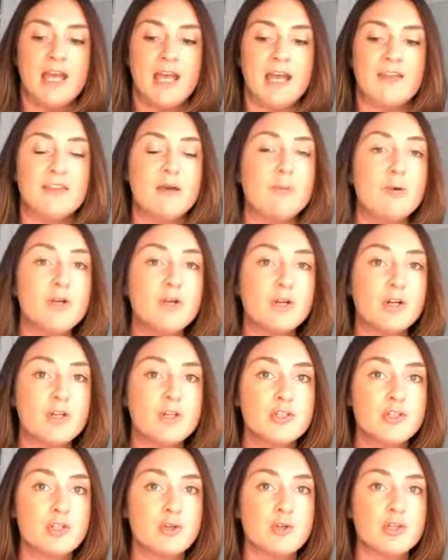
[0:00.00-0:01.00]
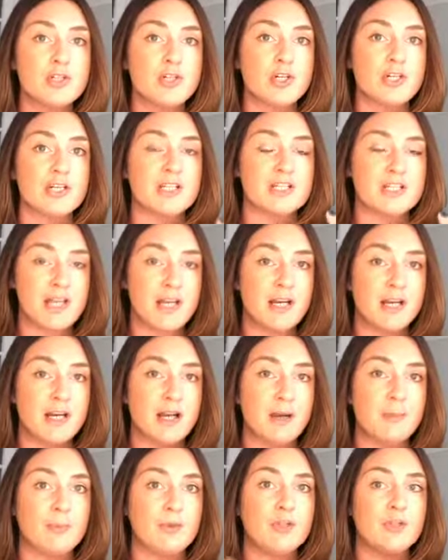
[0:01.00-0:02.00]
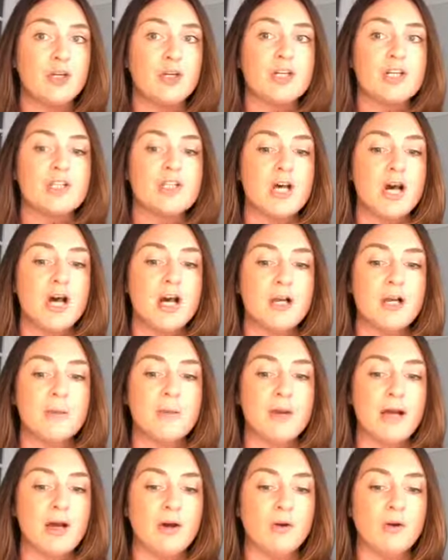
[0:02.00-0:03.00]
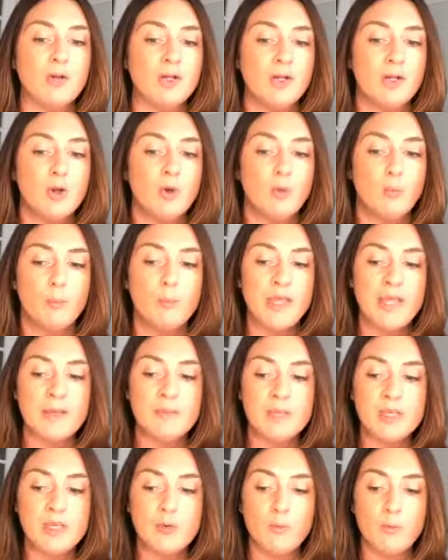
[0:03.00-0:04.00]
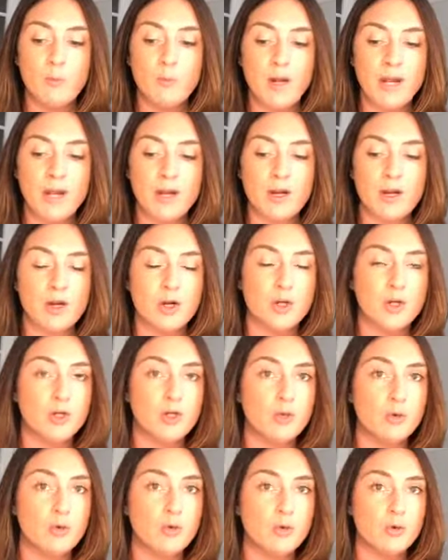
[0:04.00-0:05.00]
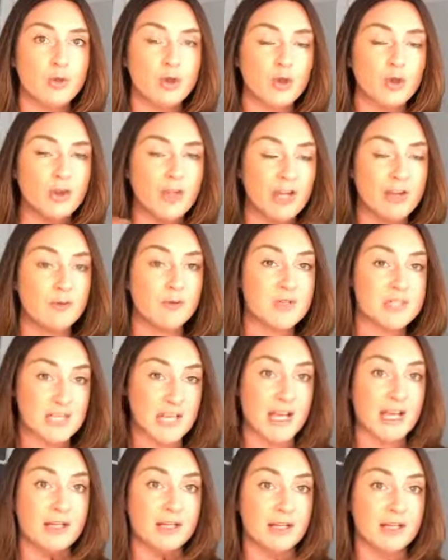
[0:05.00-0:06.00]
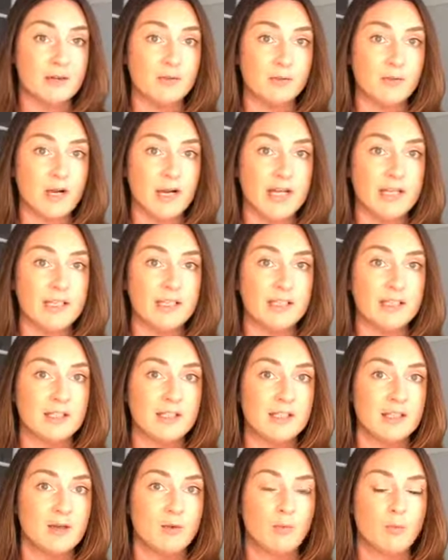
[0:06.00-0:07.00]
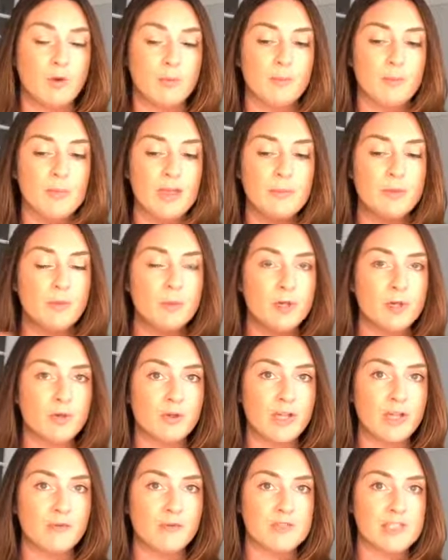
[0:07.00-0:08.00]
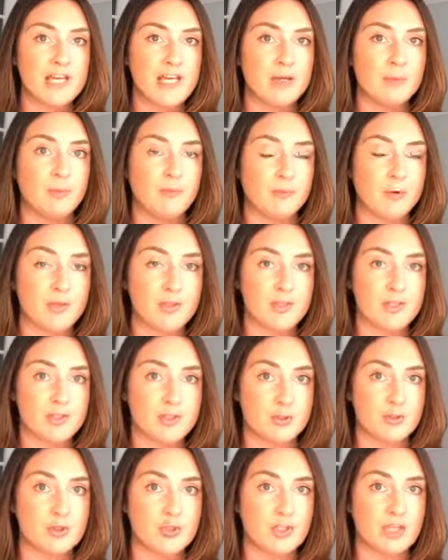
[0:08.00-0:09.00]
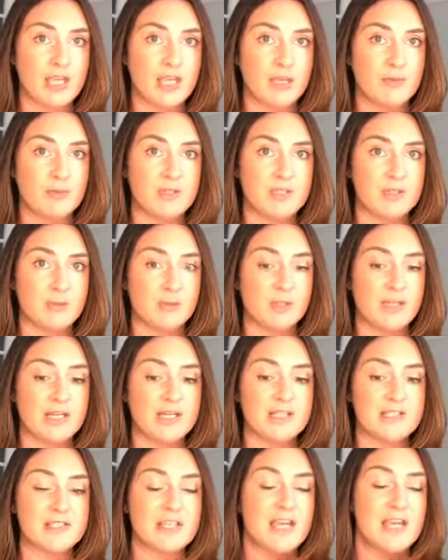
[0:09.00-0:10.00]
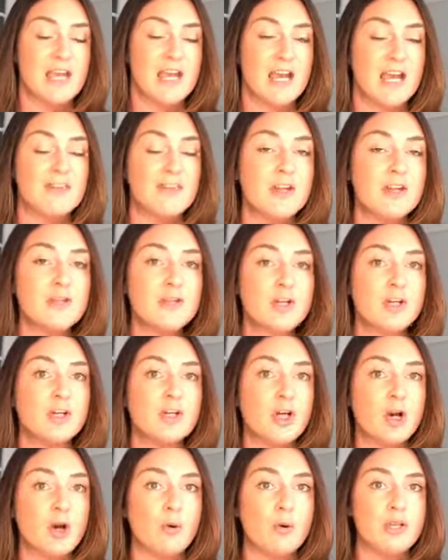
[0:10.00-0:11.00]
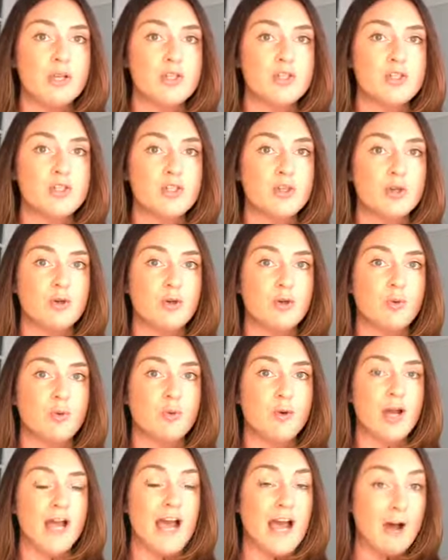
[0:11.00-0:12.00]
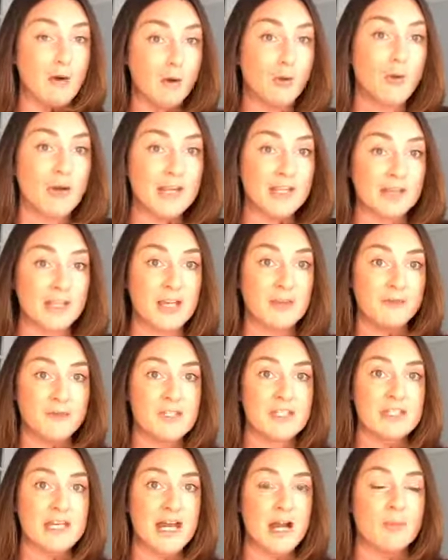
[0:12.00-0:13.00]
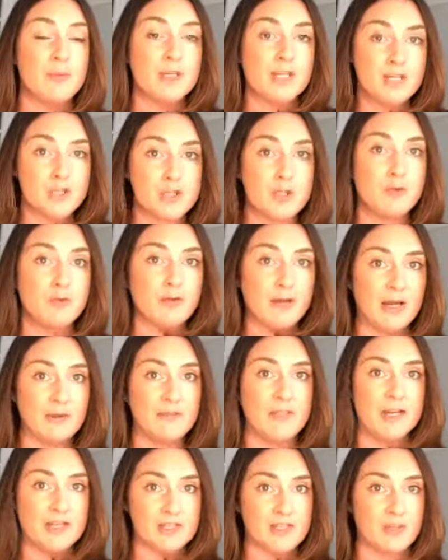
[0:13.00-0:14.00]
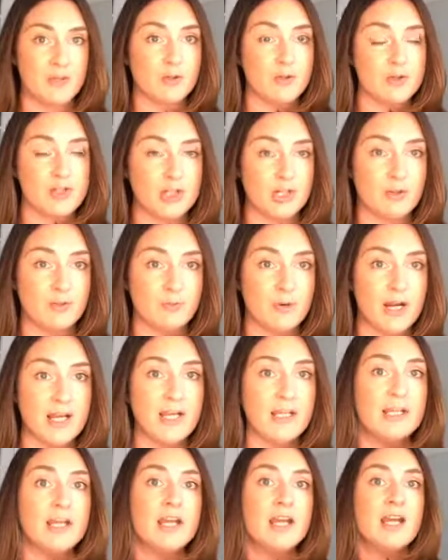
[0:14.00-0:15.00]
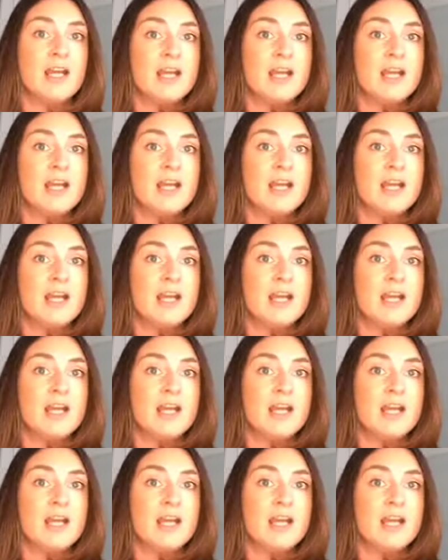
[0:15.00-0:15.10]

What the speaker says: And then what you're gonna do is you're gonna set it up and you're gonna talk about maybe where your life was headed, right? Maybe where your life was headed before the solution came into place. And then you're gonna go into how great life is now because you found that solution, right?